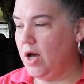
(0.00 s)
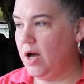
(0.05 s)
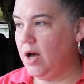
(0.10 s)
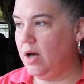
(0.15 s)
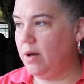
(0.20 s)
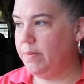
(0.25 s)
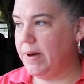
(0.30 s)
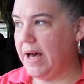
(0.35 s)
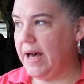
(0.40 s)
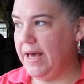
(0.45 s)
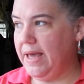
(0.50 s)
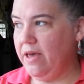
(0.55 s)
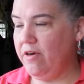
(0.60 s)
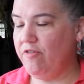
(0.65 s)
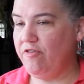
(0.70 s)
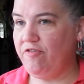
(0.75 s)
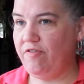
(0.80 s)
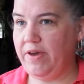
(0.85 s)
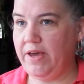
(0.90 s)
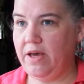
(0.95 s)
Um, I
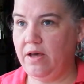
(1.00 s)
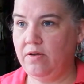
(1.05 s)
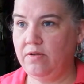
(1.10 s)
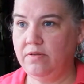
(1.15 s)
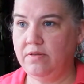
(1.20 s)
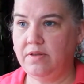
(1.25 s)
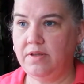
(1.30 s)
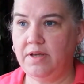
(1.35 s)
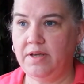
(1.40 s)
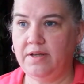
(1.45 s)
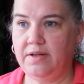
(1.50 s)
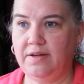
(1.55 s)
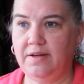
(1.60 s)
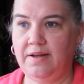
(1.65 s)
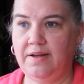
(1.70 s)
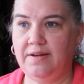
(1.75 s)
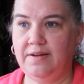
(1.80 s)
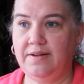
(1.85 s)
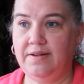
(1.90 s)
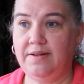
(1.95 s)
have found that,
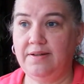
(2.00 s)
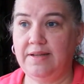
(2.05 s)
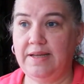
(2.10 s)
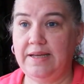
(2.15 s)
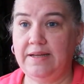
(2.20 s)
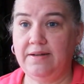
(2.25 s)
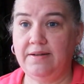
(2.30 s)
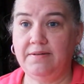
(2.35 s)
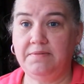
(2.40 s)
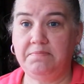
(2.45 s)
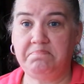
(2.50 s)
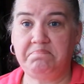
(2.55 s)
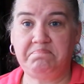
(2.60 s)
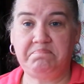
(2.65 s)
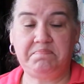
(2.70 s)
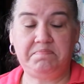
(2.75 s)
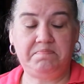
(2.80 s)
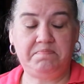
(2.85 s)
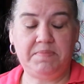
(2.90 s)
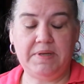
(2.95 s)
and and
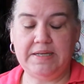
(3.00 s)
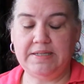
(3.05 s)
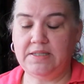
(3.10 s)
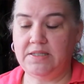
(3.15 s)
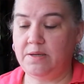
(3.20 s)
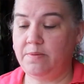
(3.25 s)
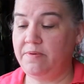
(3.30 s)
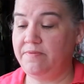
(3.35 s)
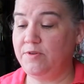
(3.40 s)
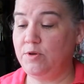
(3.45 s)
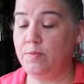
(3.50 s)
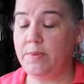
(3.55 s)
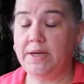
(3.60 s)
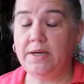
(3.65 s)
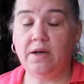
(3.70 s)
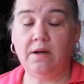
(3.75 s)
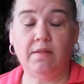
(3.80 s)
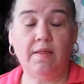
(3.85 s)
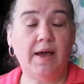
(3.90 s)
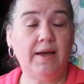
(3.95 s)
some of you may
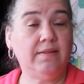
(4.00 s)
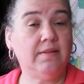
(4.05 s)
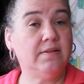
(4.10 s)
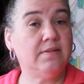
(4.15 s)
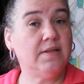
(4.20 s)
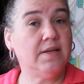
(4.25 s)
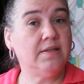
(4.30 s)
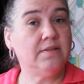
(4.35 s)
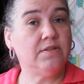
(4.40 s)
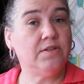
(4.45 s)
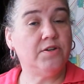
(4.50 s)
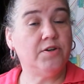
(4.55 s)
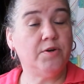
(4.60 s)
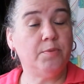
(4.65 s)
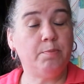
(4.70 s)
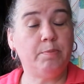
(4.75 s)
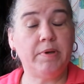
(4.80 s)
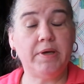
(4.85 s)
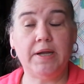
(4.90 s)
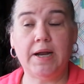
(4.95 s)
not like this answer,
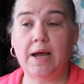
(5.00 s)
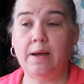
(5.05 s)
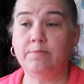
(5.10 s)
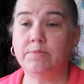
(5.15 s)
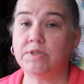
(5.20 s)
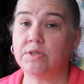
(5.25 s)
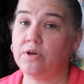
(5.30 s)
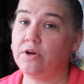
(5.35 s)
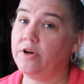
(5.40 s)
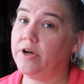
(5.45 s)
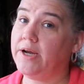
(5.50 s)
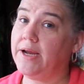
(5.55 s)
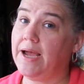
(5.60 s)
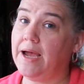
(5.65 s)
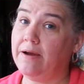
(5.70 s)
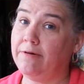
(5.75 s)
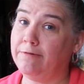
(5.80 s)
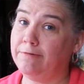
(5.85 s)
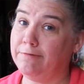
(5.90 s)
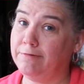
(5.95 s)
but I'm sorry,
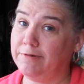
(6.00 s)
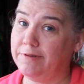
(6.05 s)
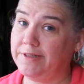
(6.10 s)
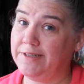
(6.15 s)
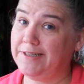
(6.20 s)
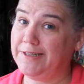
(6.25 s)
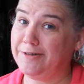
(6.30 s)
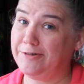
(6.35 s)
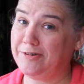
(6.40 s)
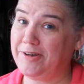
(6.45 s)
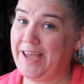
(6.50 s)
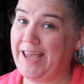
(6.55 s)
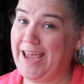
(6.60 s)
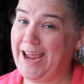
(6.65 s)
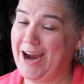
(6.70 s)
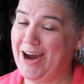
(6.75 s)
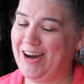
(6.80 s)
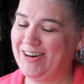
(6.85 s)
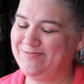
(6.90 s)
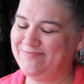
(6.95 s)
I really don't
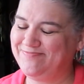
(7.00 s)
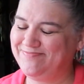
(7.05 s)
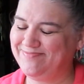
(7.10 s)
care